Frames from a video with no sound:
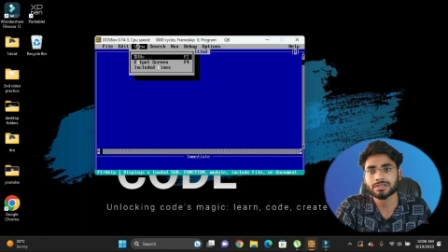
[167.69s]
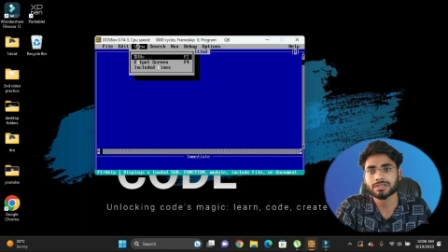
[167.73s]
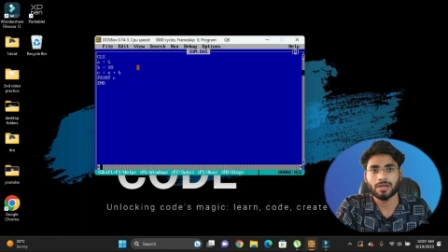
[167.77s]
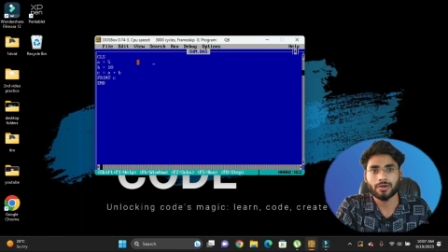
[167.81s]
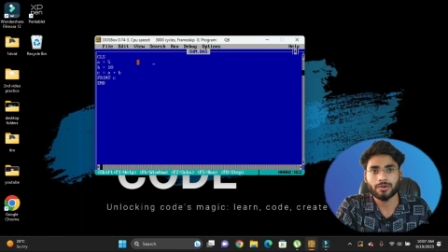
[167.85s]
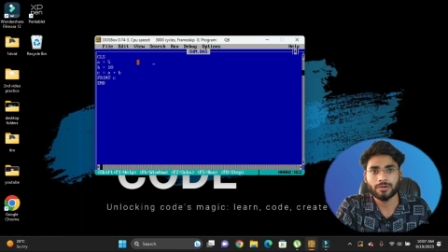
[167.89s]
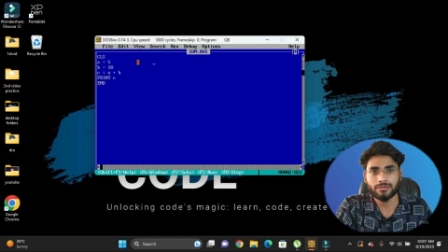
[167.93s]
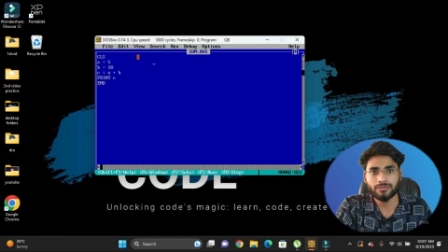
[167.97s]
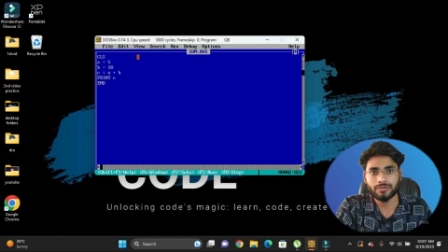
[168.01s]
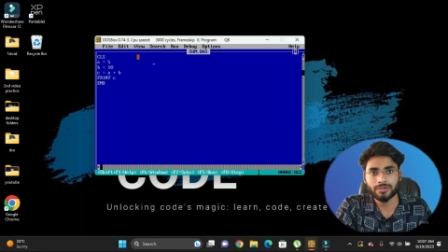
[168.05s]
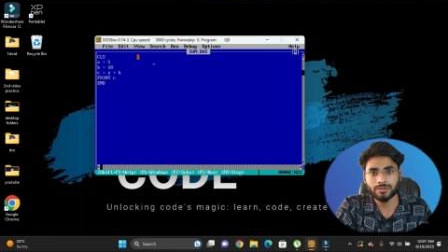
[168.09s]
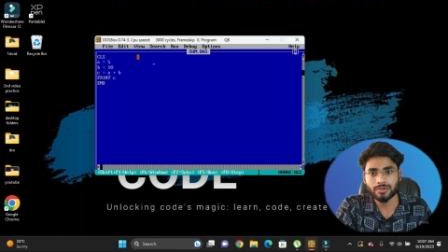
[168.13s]

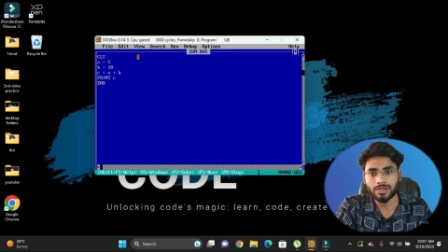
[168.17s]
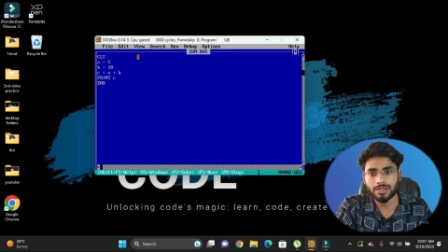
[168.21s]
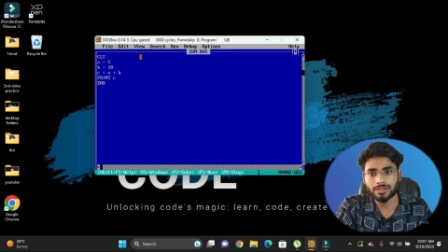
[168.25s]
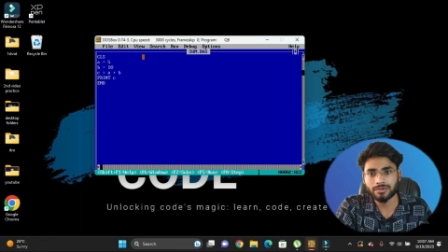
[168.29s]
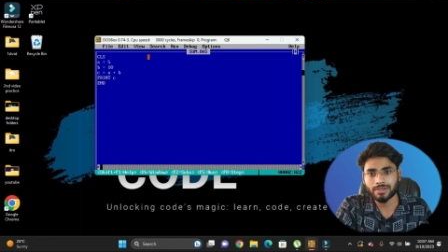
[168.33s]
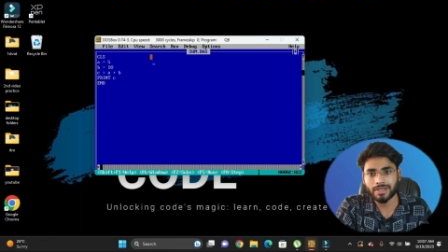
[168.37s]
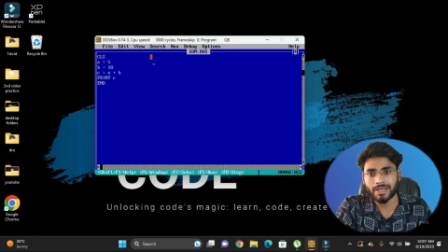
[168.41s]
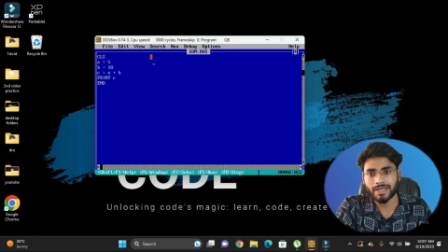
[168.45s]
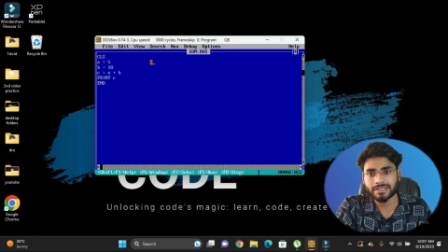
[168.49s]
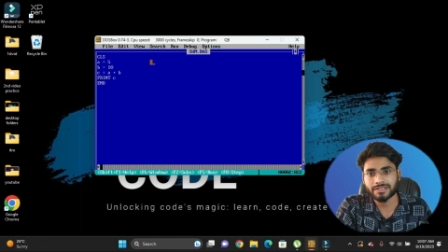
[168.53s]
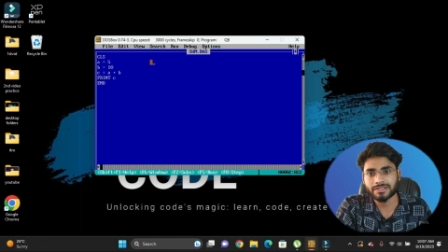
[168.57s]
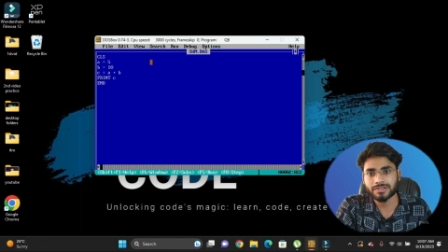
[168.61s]
Now if you
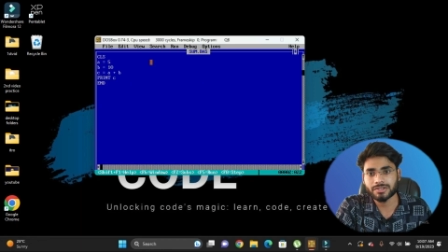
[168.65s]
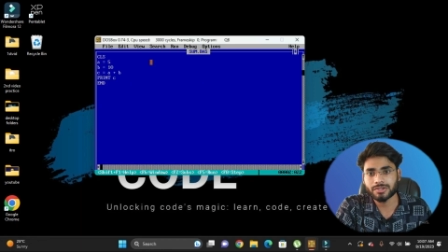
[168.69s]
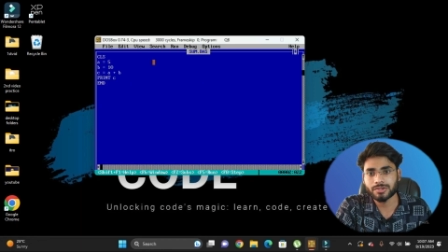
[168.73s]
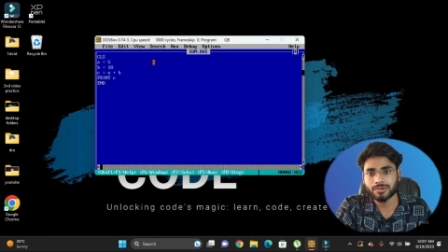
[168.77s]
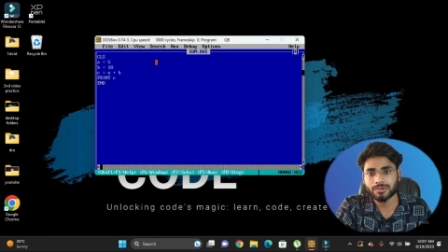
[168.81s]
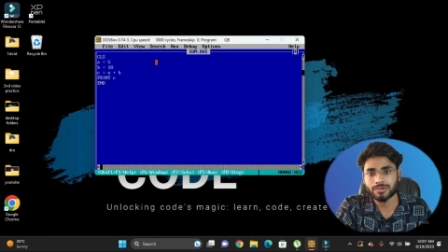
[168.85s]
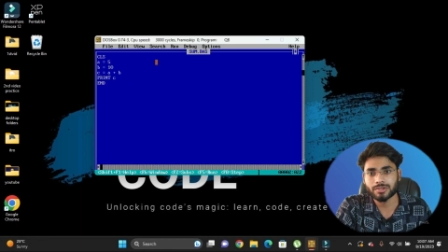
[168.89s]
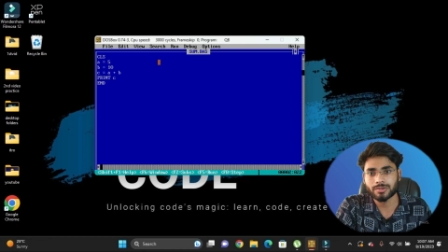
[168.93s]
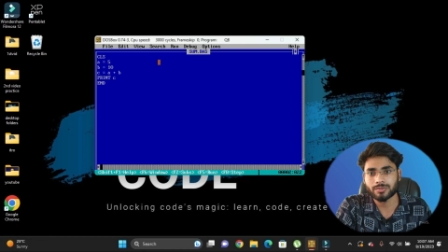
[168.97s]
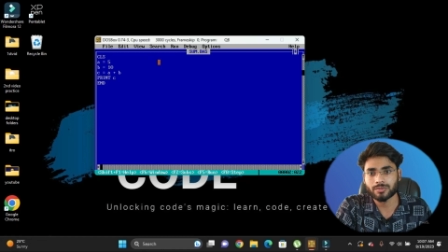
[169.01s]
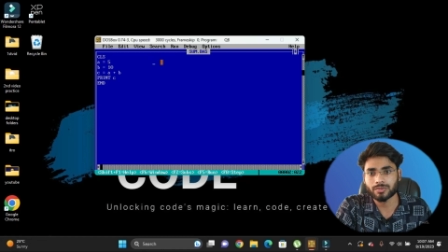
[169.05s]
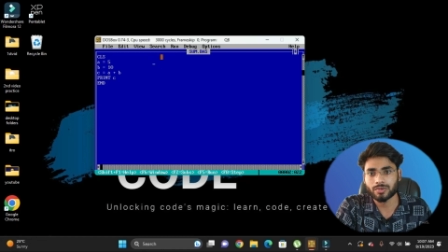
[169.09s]
want to
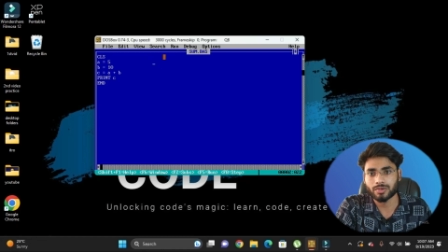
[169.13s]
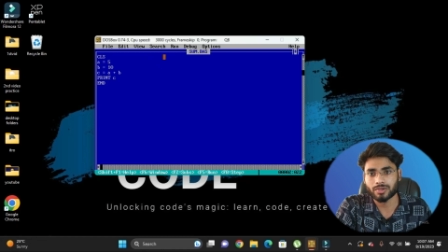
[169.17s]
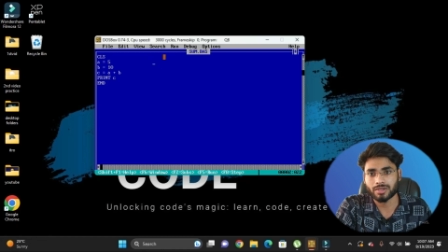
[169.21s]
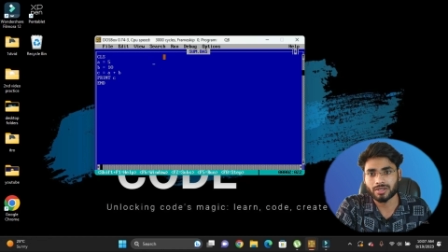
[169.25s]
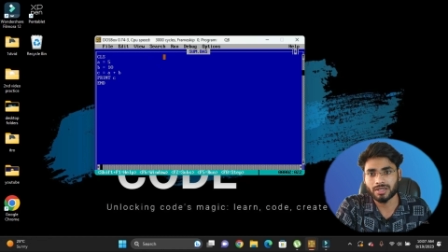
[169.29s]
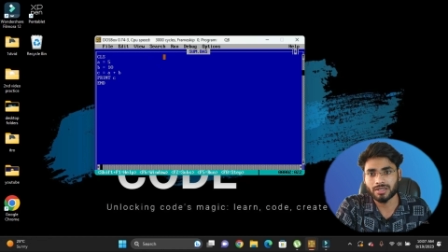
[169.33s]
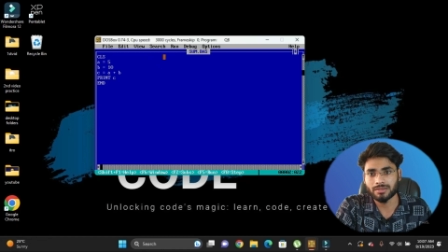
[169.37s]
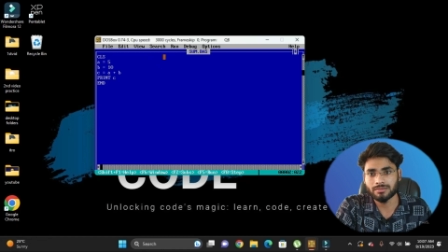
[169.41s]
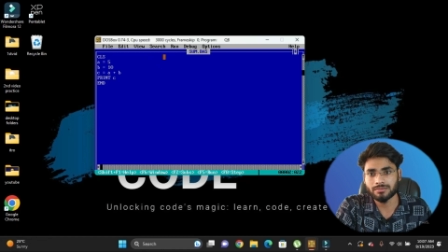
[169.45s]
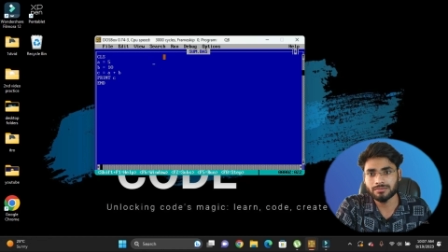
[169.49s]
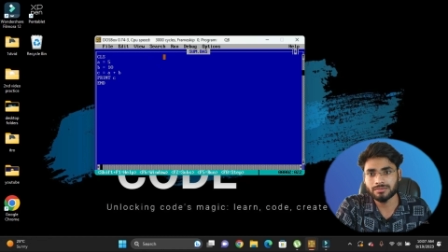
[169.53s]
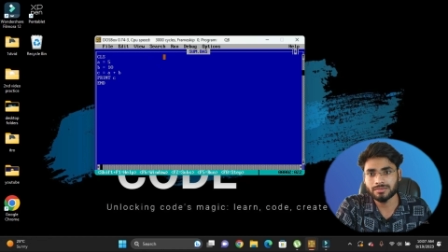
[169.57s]
execute your
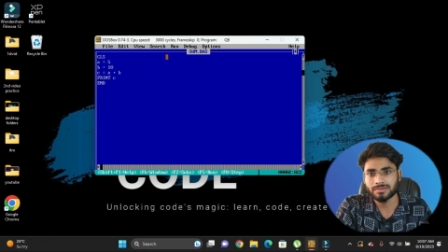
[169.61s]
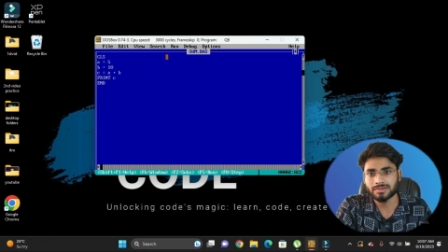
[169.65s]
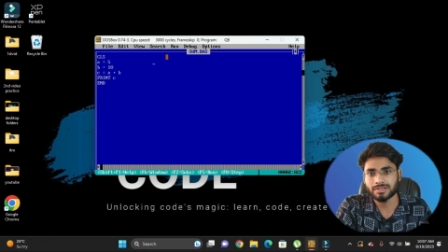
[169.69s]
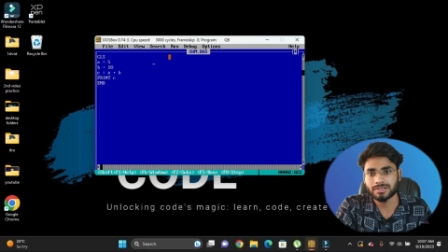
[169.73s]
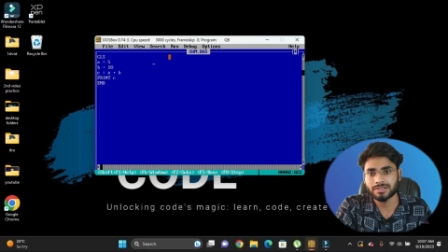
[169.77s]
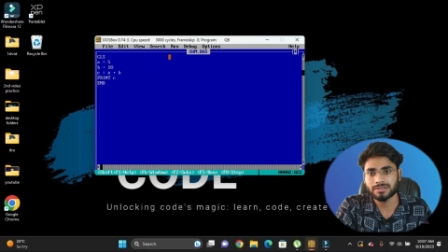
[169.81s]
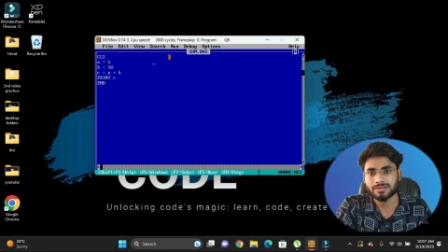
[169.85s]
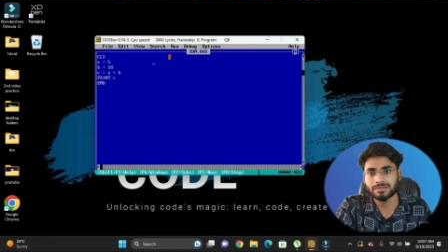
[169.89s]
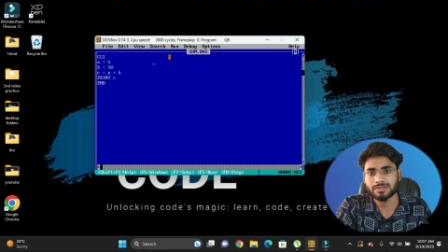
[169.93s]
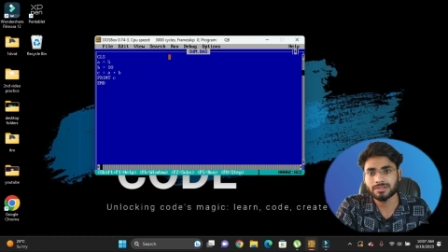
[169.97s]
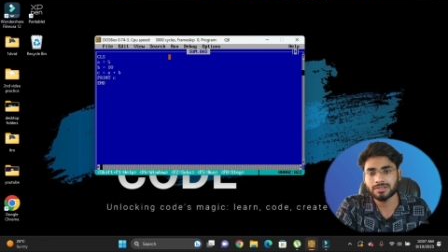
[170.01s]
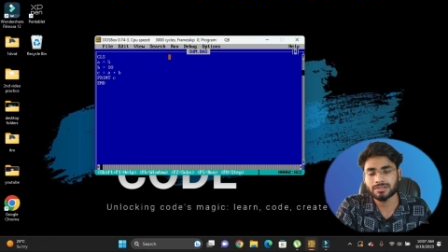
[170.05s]
program
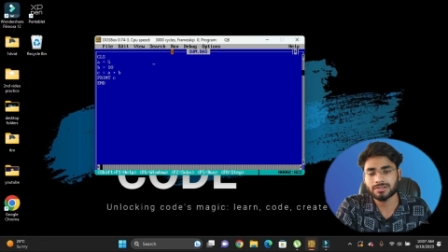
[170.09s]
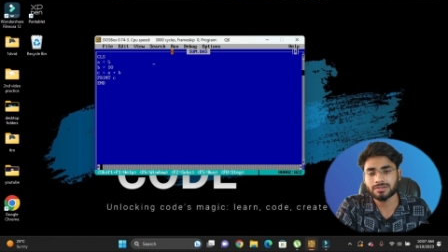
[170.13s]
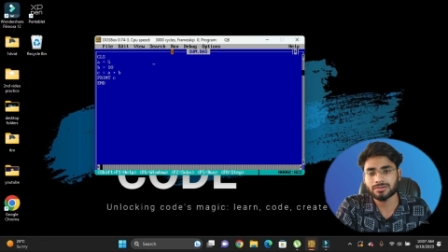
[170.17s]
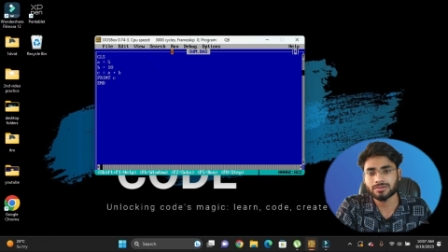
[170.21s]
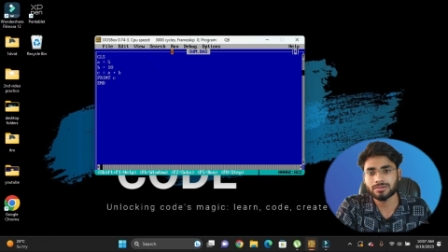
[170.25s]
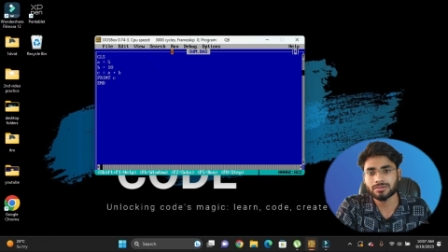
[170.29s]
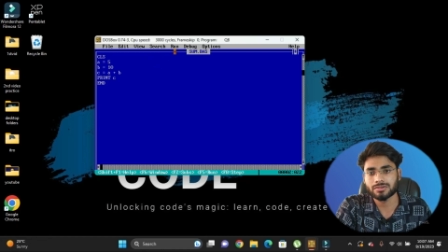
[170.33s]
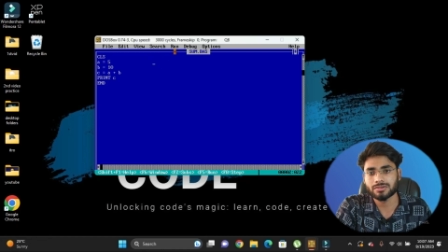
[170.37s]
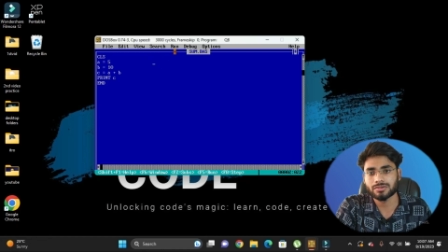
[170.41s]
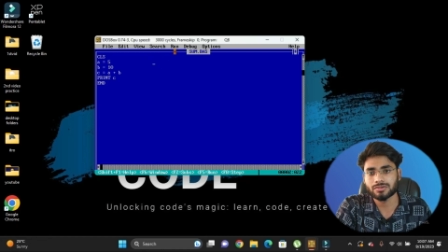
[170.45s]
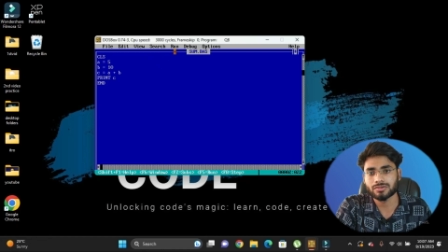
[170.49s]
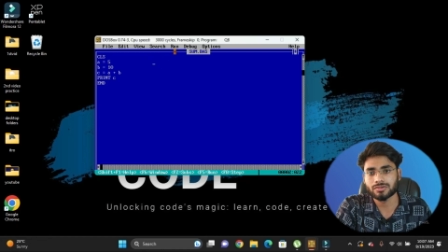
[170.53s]
then just
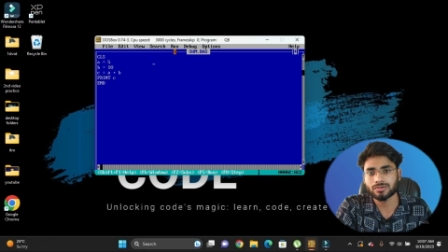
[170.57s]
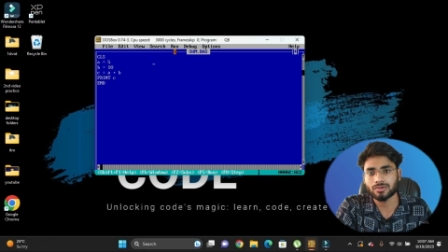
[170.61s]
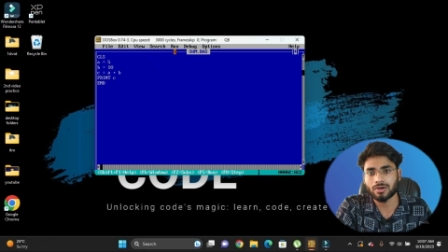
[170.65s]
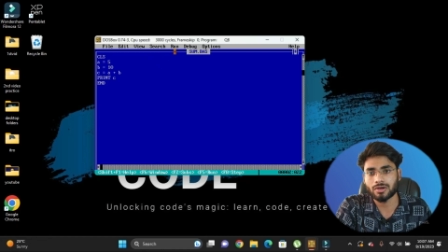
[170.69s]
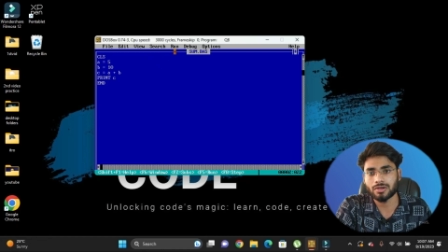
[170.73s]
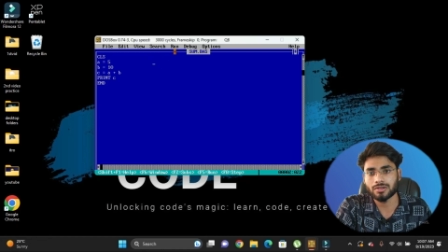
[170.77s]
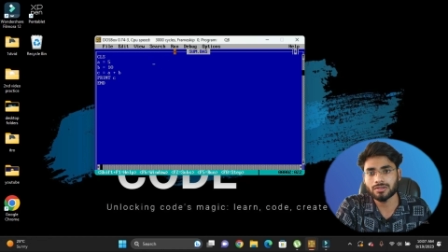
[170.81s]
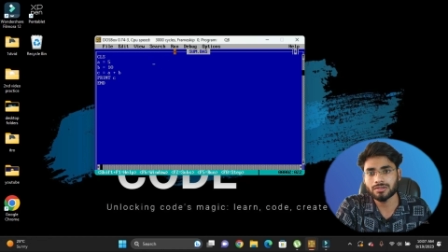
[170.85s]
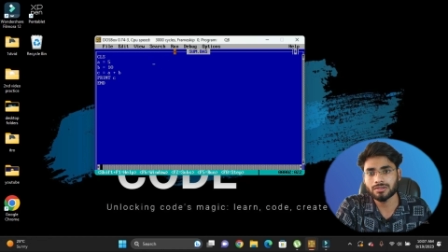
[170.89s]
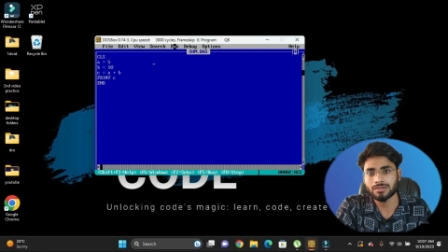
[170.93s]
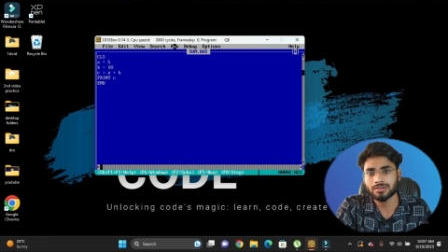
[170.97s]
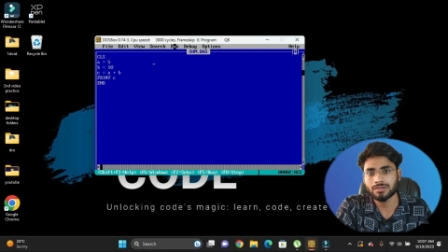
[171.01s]
go to
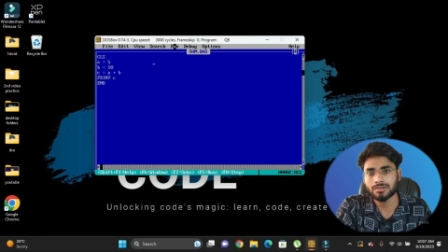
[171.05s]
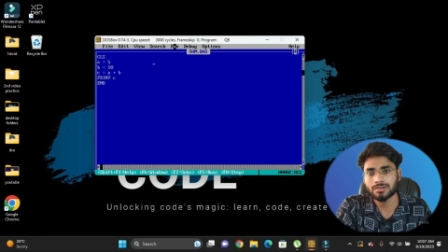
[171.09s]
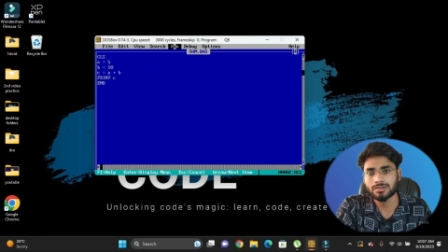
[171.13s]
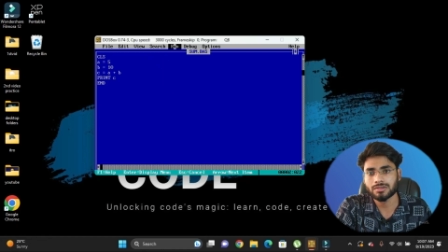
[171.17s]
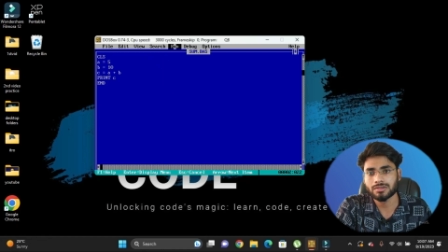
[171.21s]
run